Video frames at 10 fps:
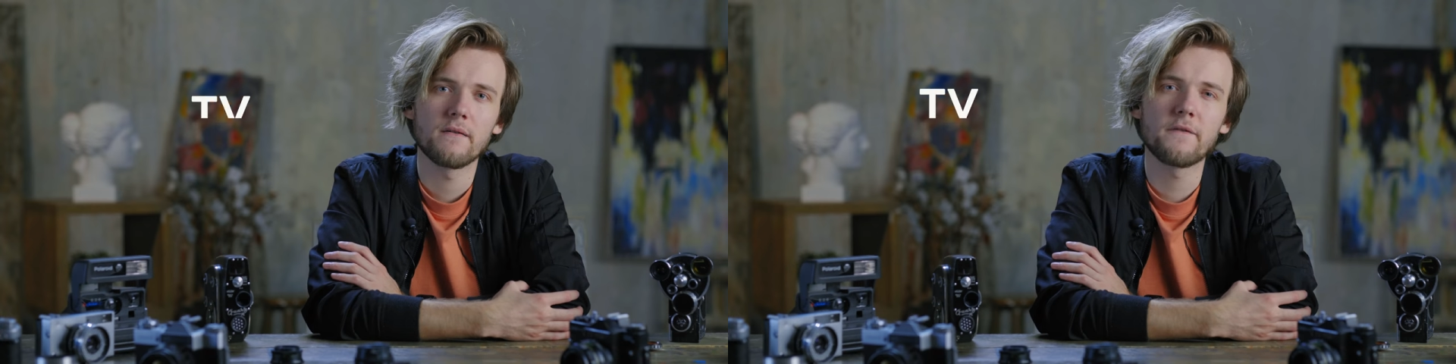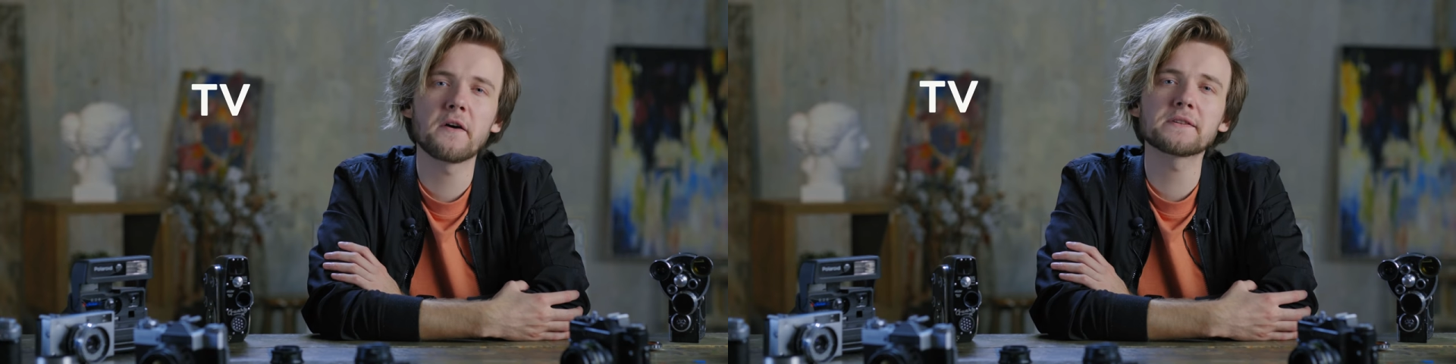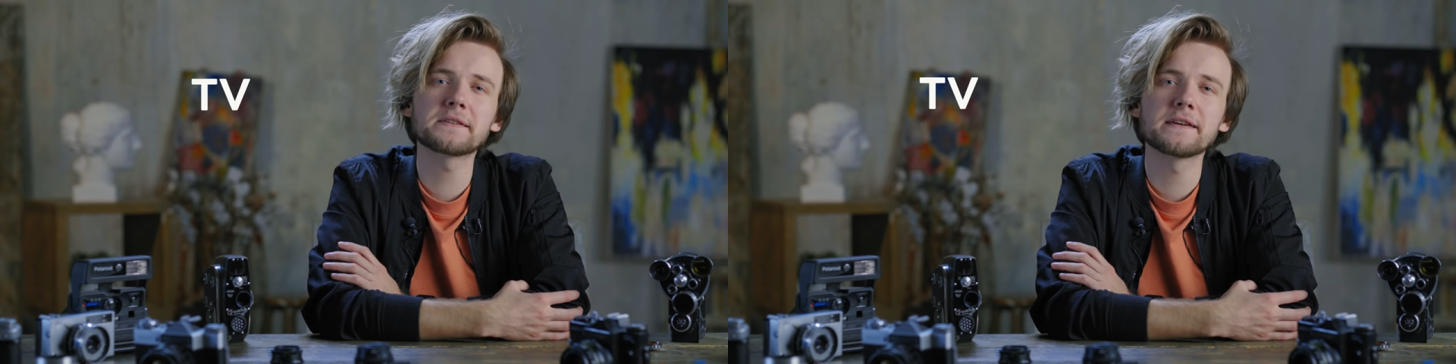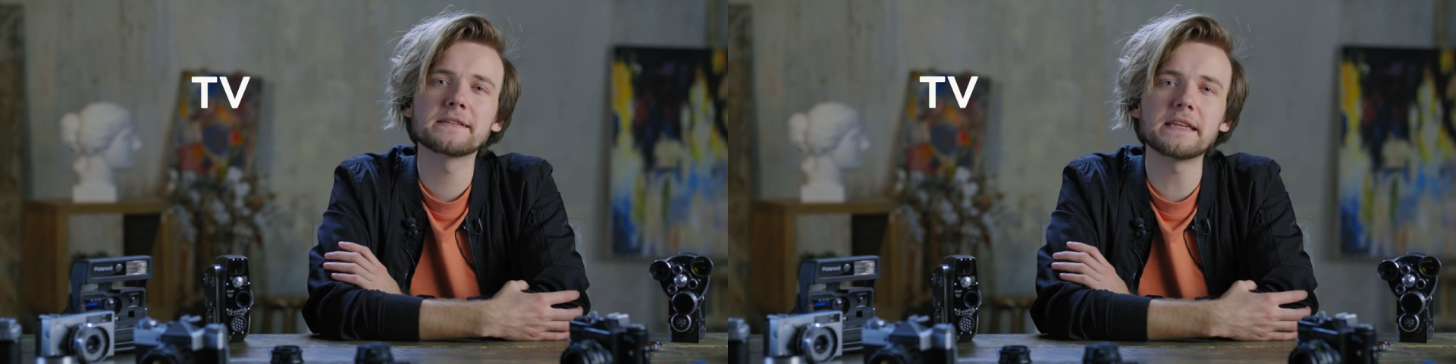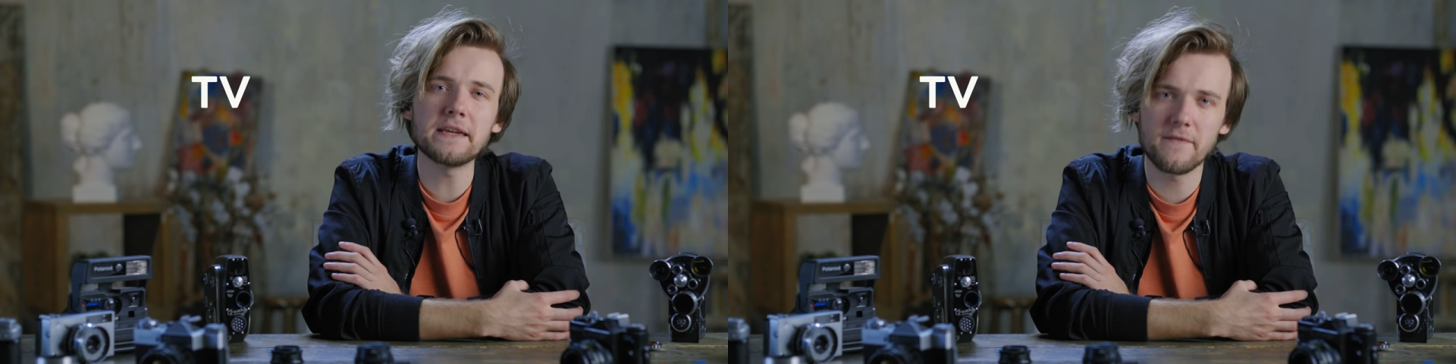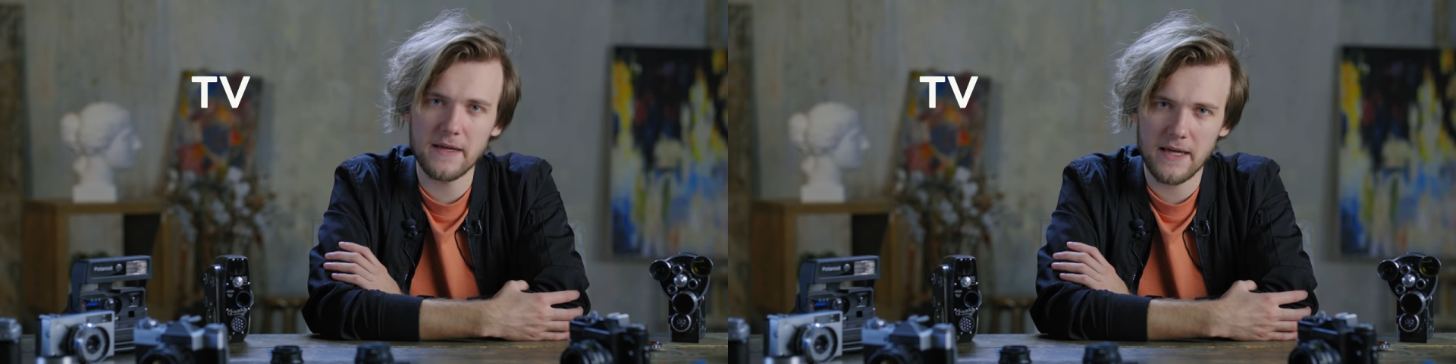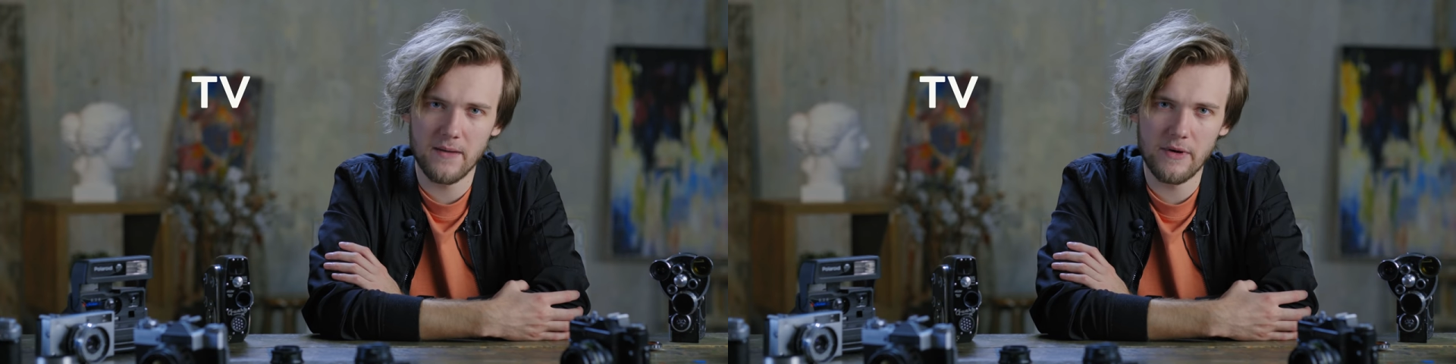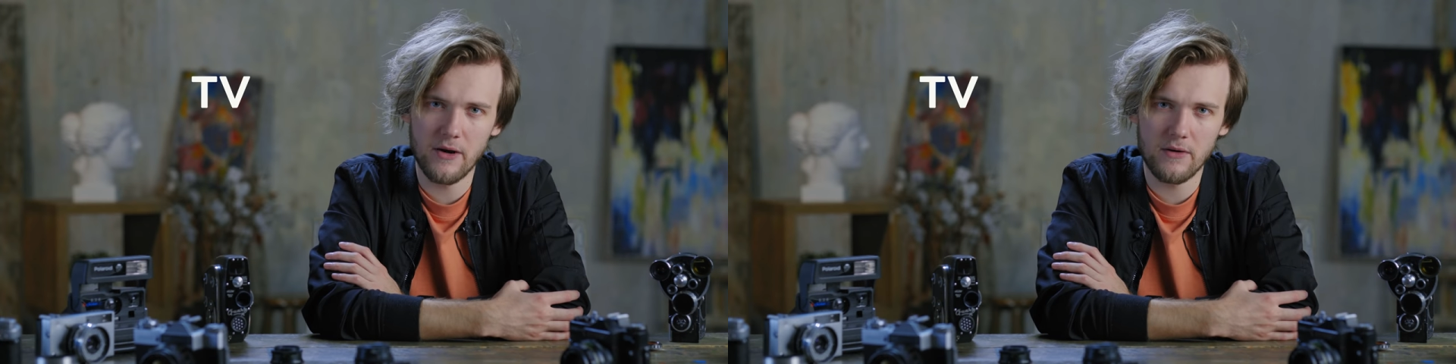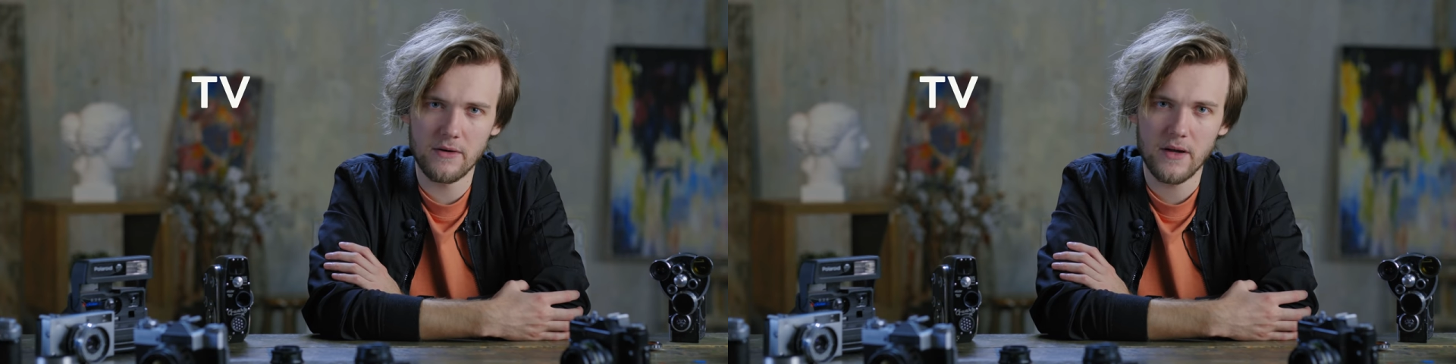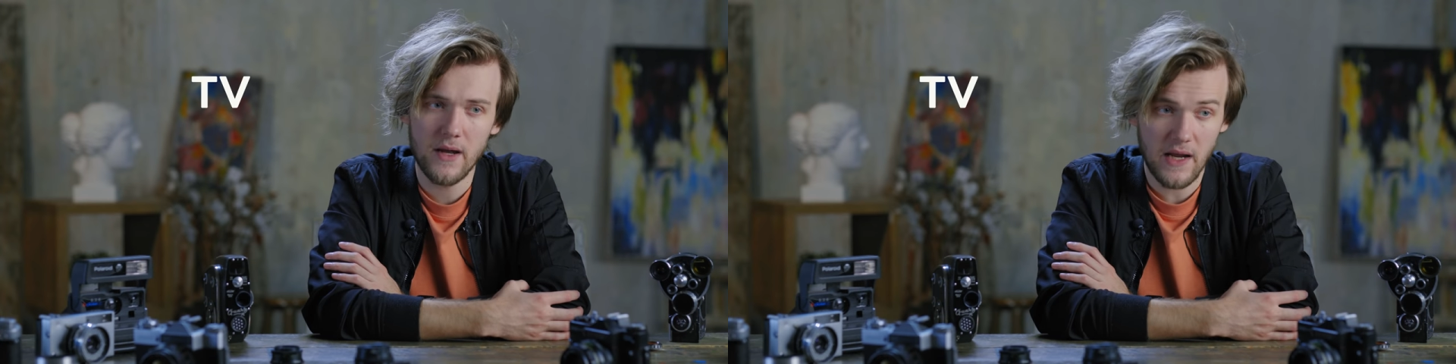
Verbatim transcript: First, TV came along.